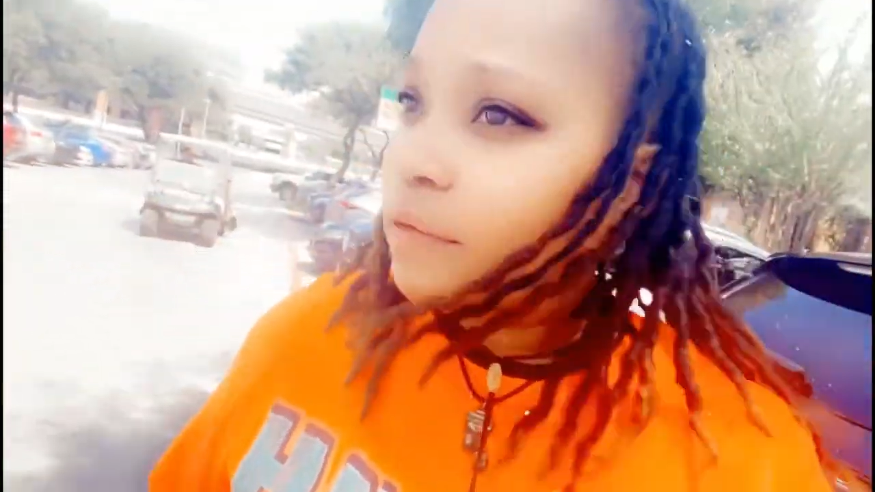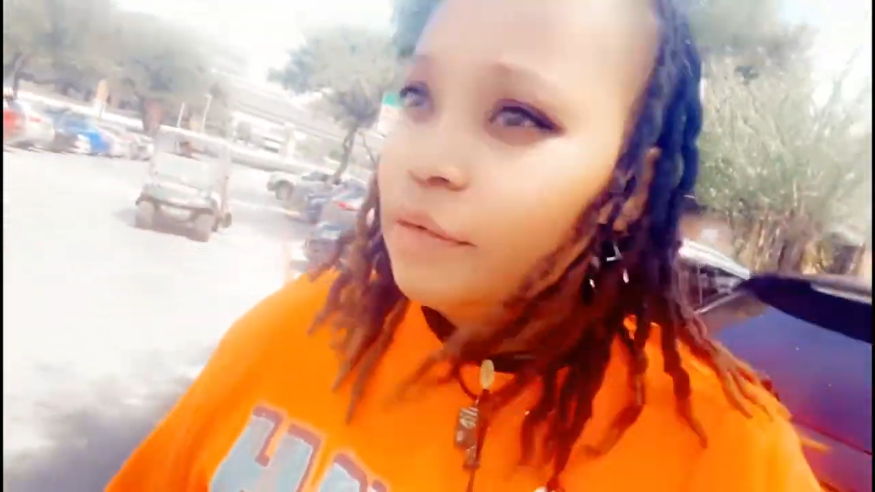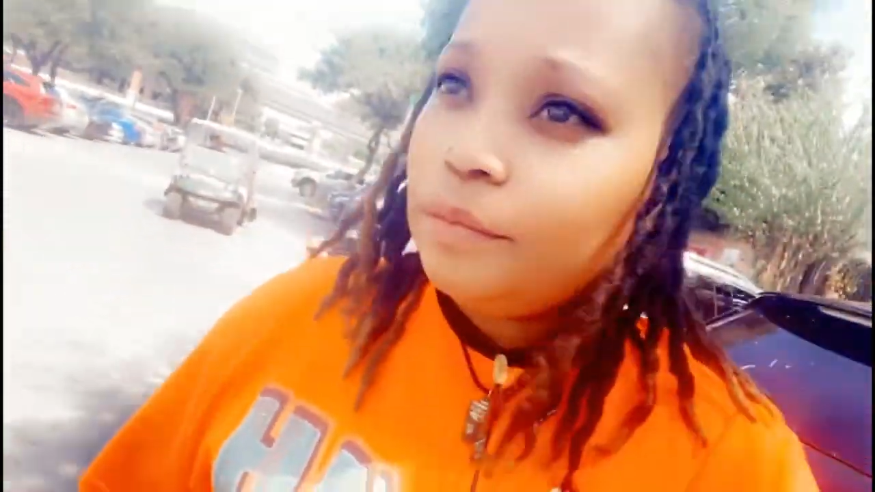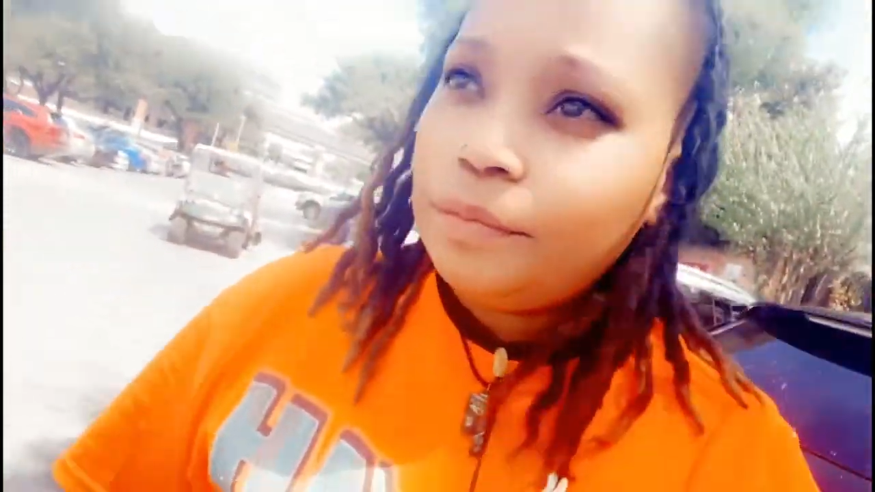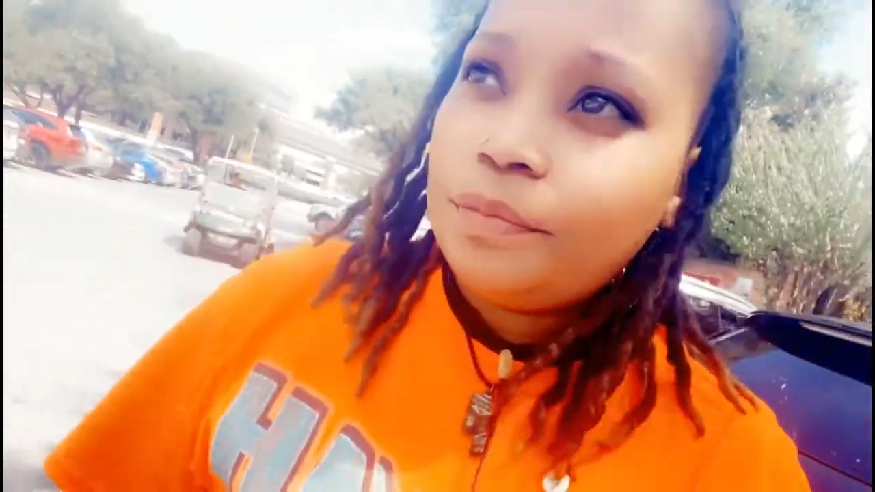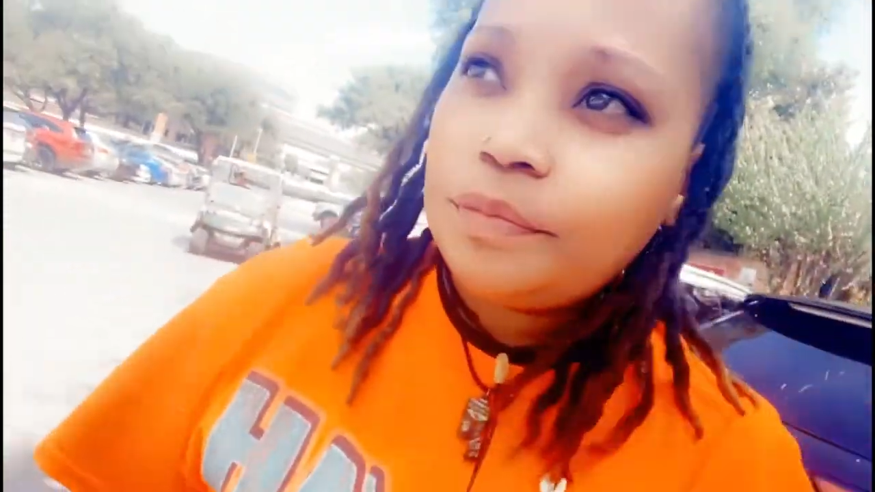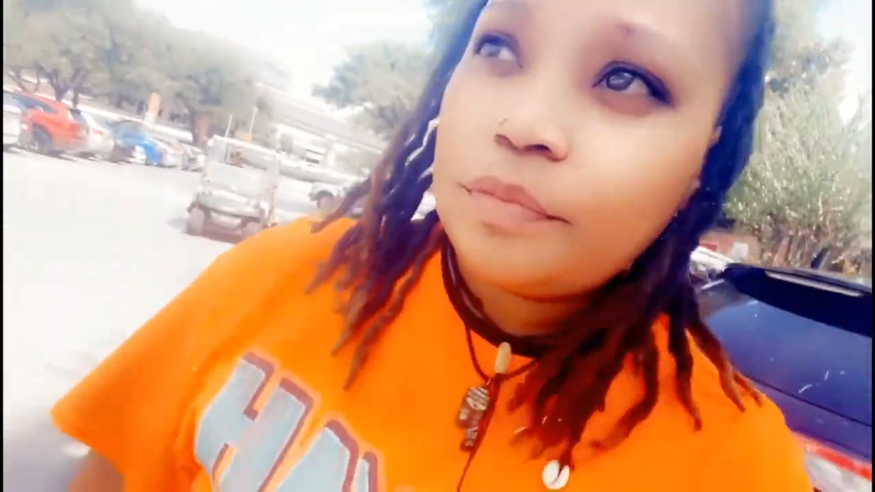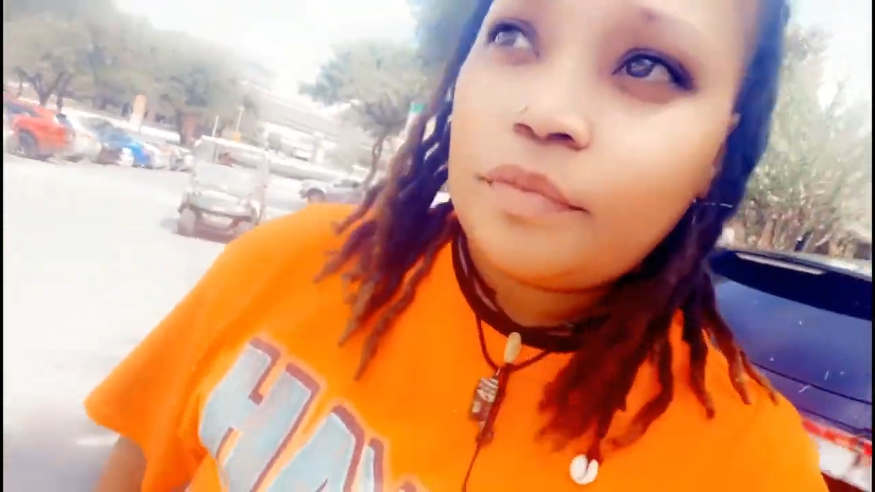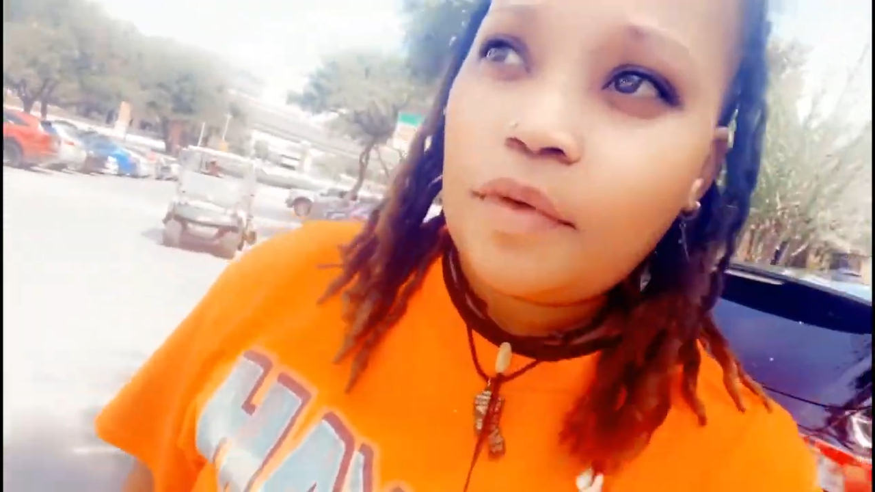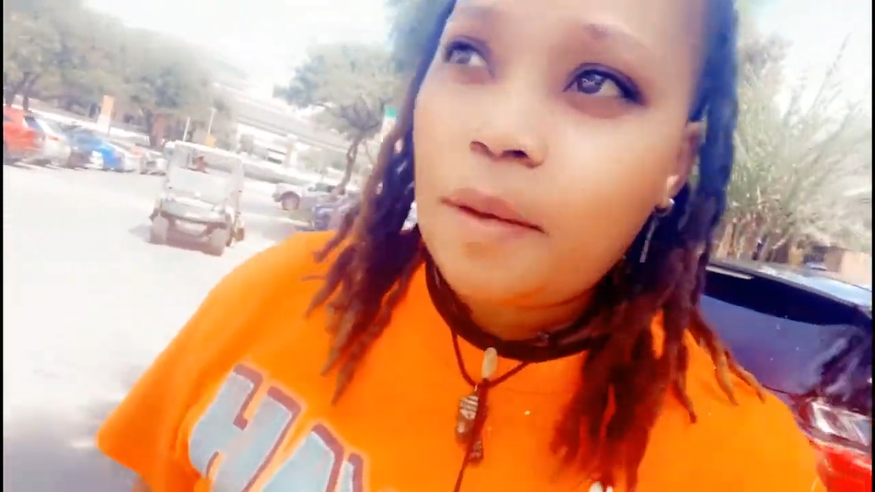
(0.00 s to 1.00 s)
I was out
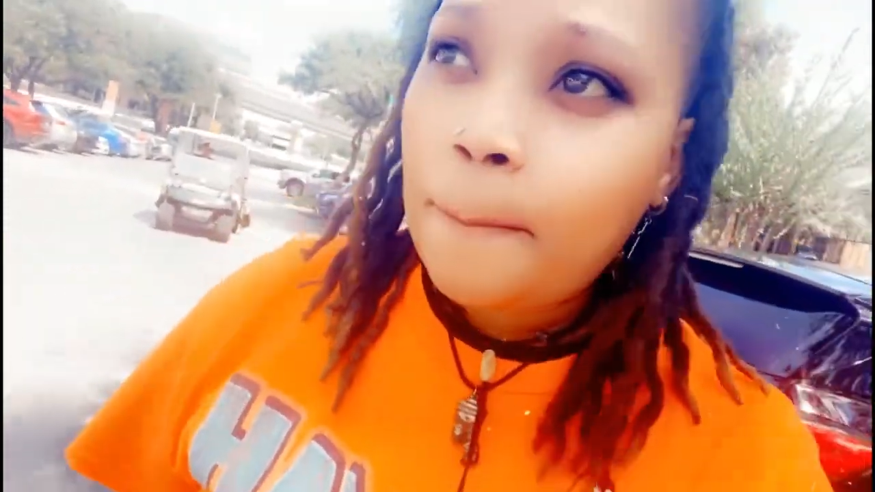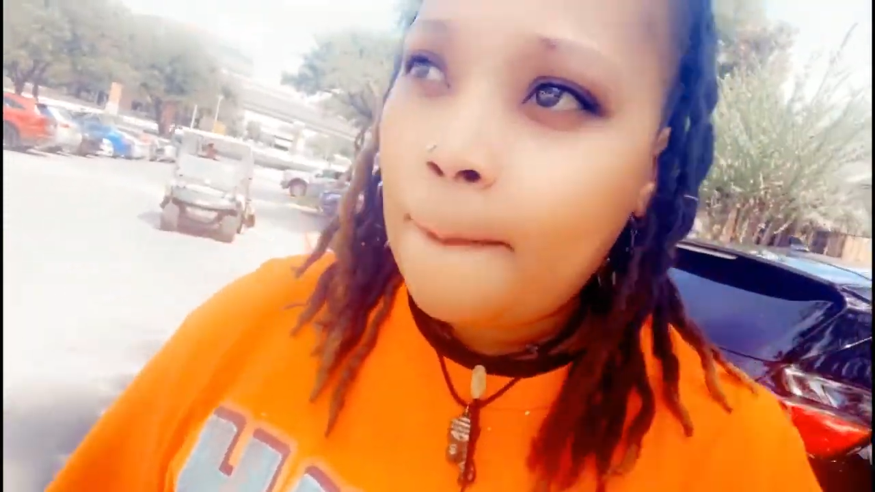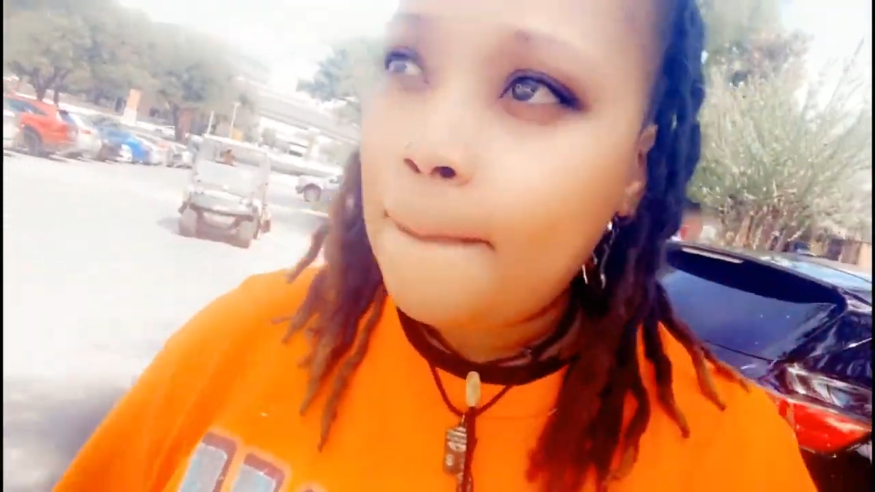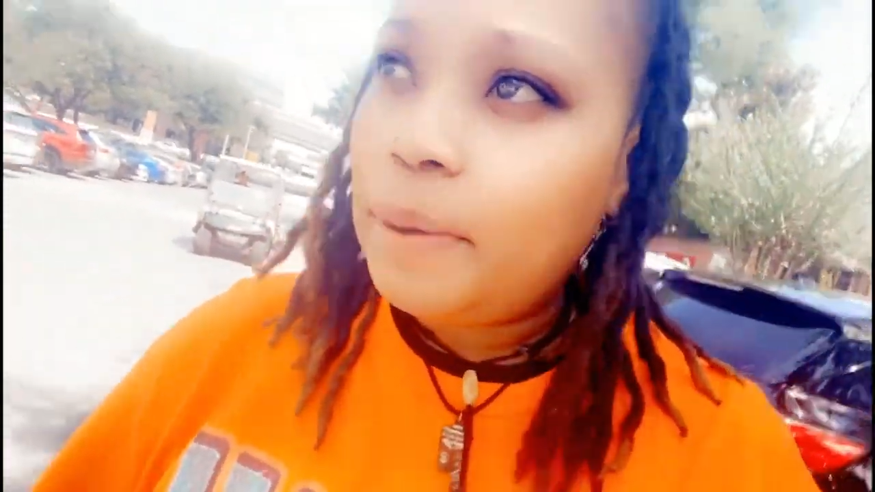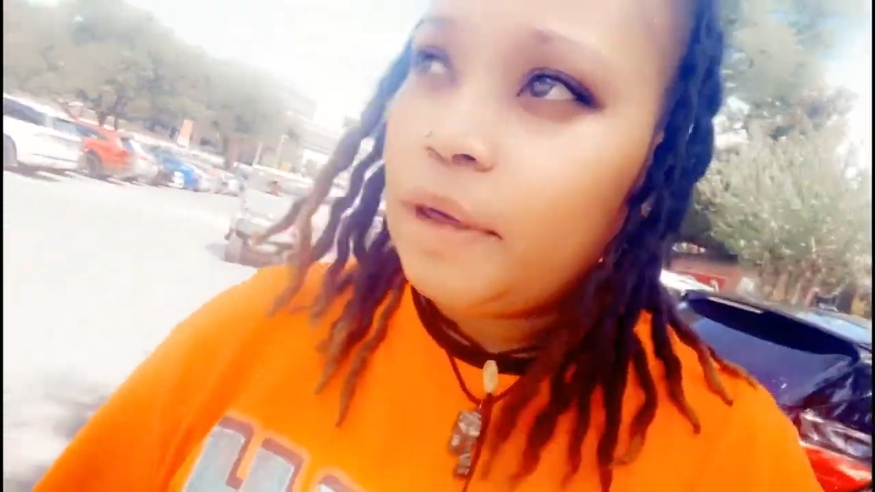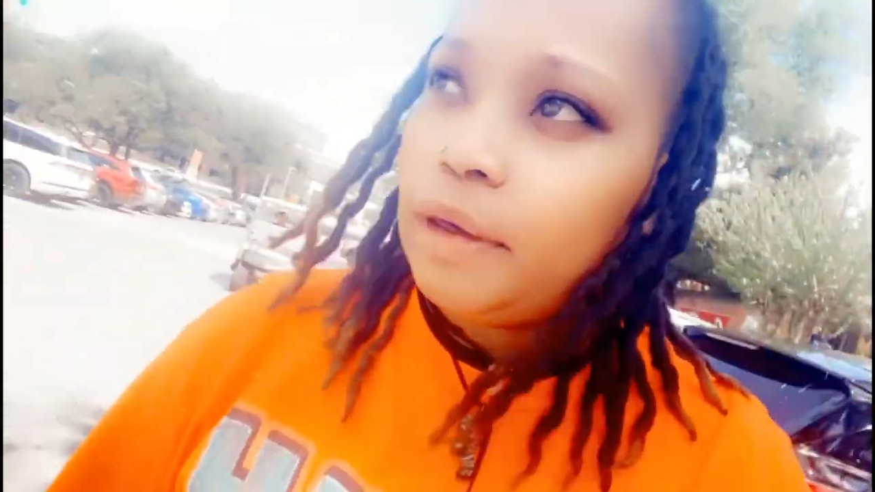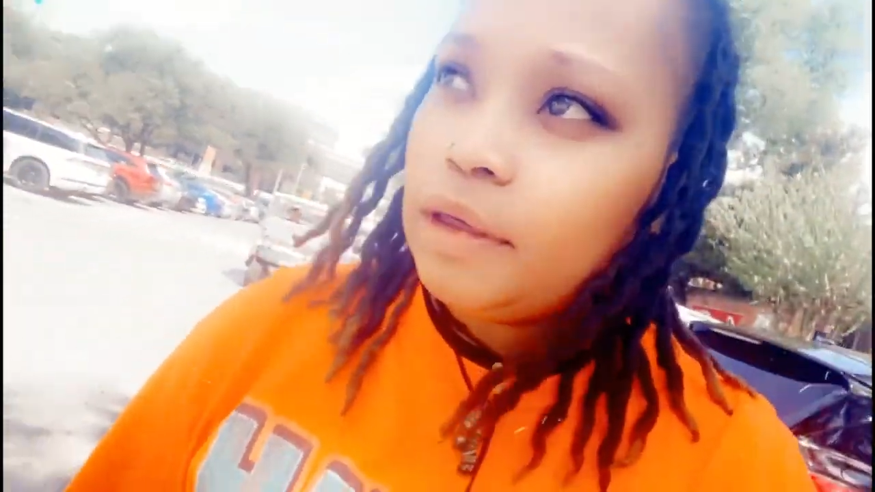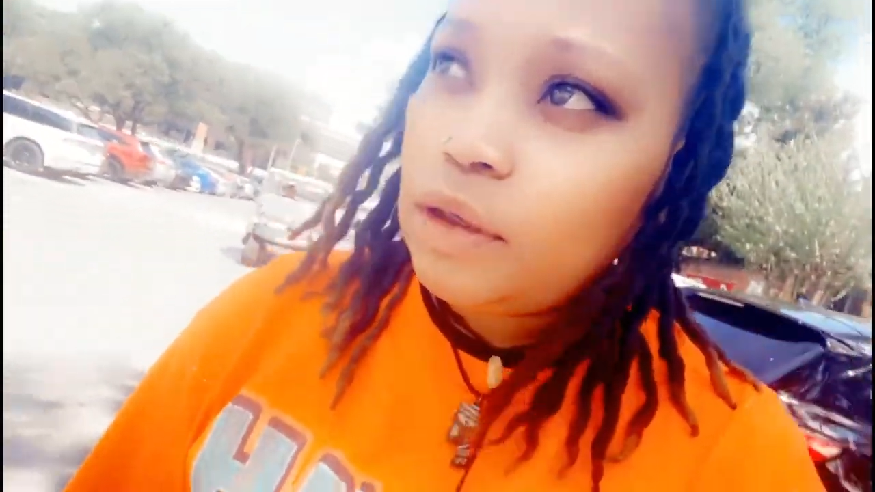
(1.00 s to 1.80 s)
here, I saw